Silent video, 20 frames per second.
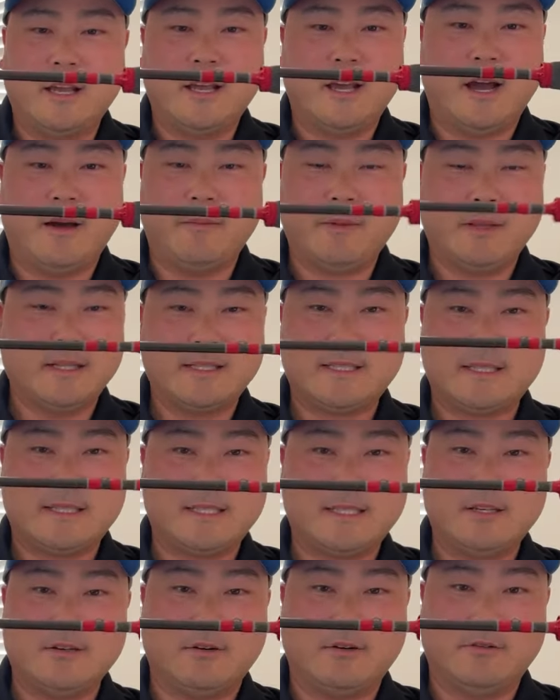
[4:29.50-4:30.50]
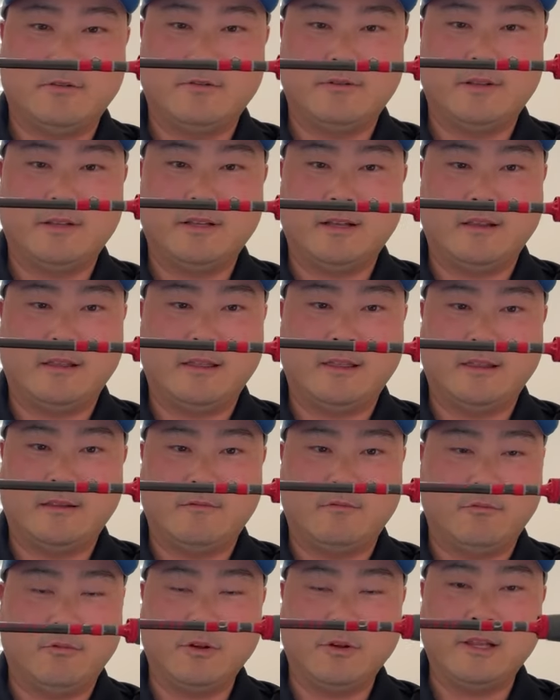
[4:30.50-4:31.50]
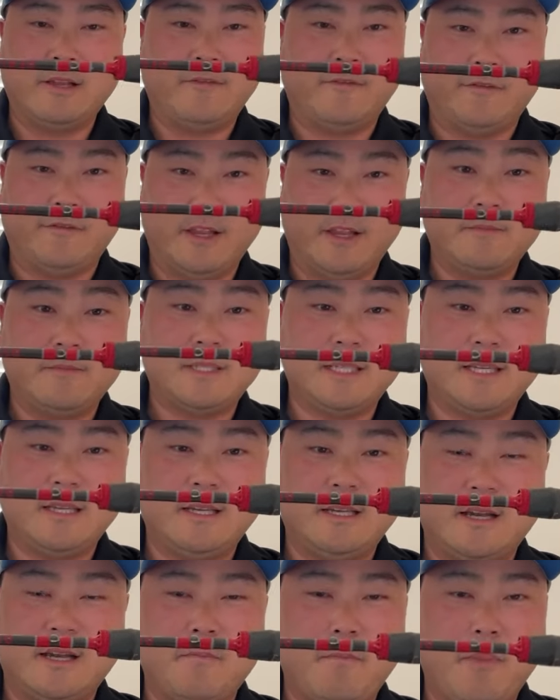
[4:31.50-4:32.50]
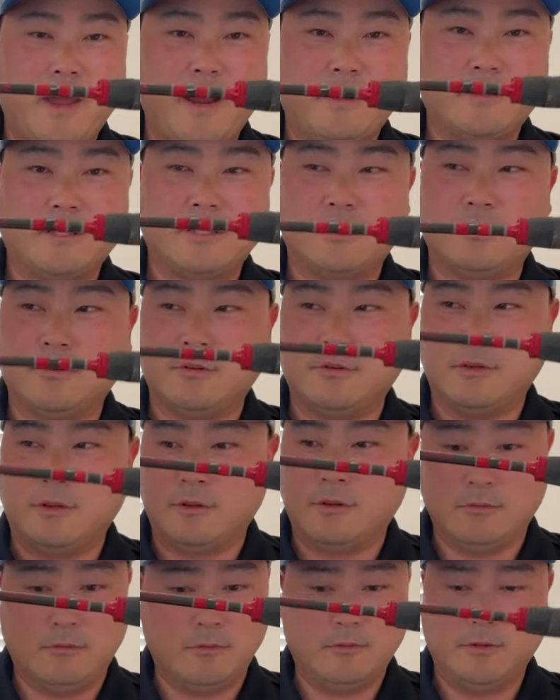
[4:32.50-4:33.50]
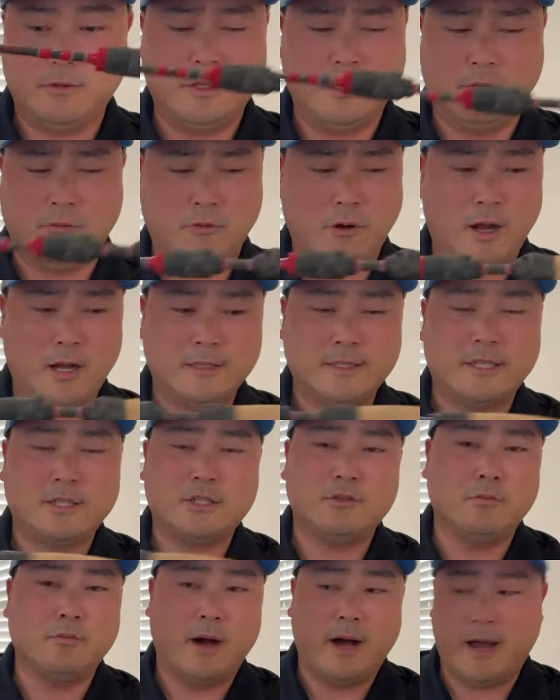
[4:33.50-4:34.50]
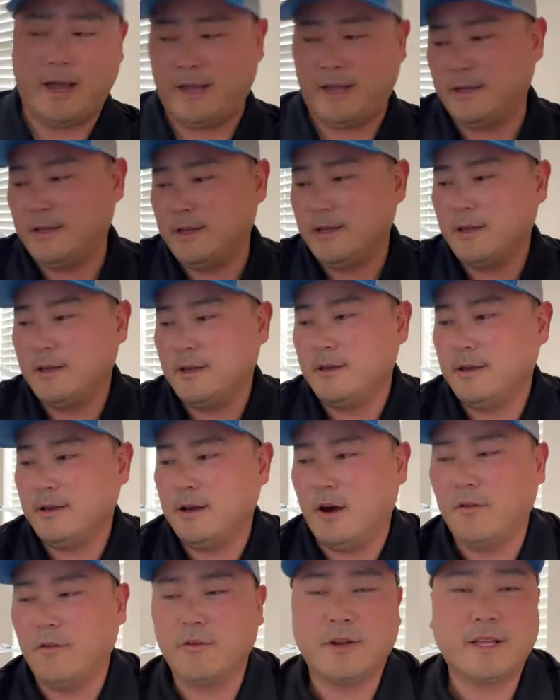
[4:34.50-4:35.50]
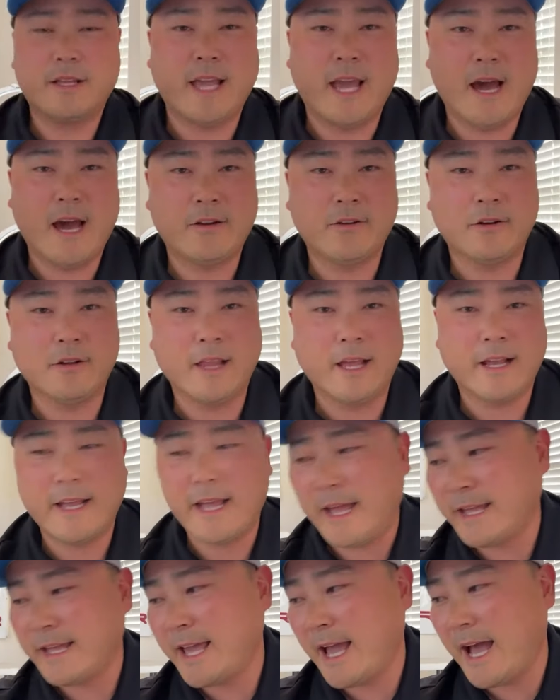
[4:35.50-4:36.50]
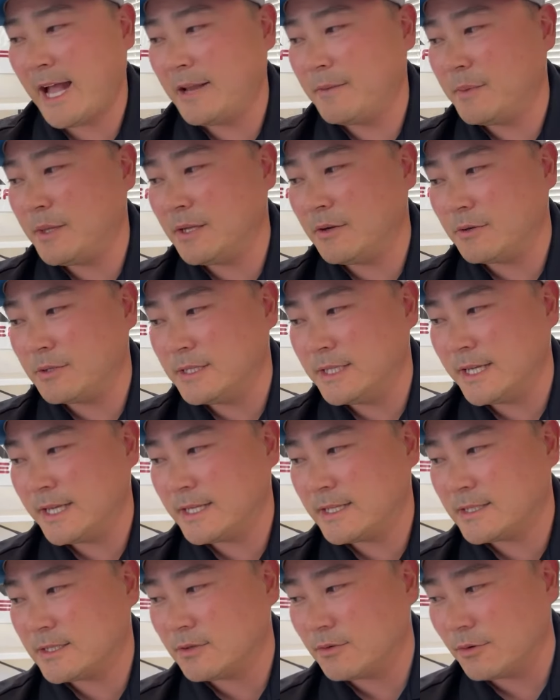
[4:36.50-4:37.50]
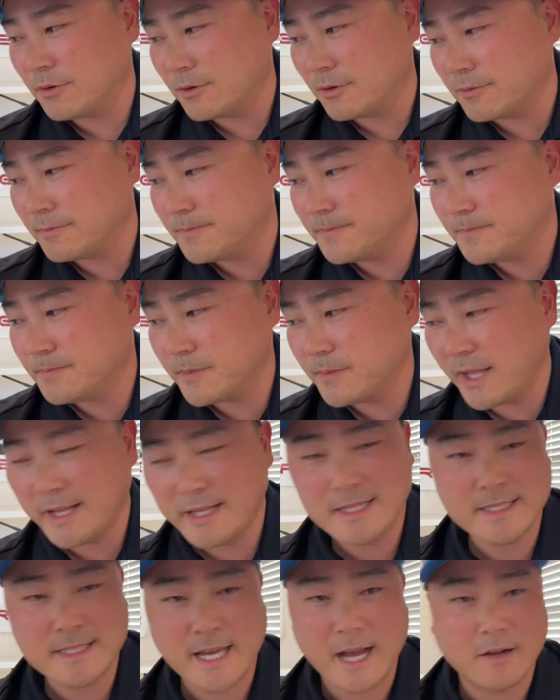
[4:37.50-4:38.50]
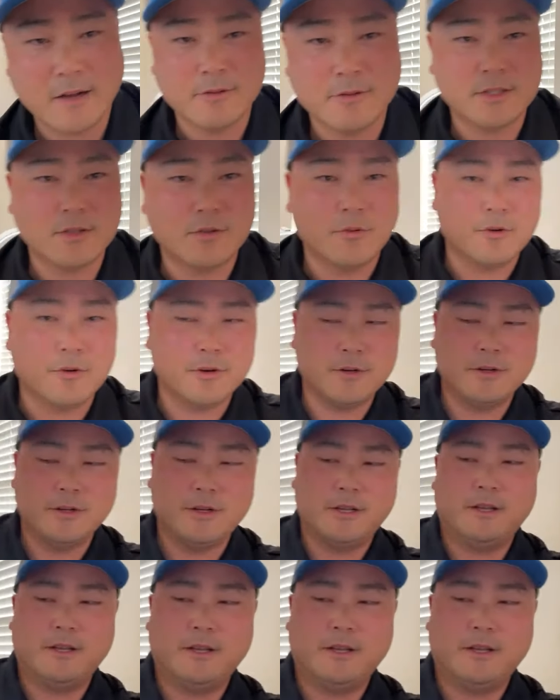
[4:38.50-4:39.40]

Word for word: I mean, it's still really flimsy compared to the rods that you buy over the counter, like at Academy or Dick's or any tackle store.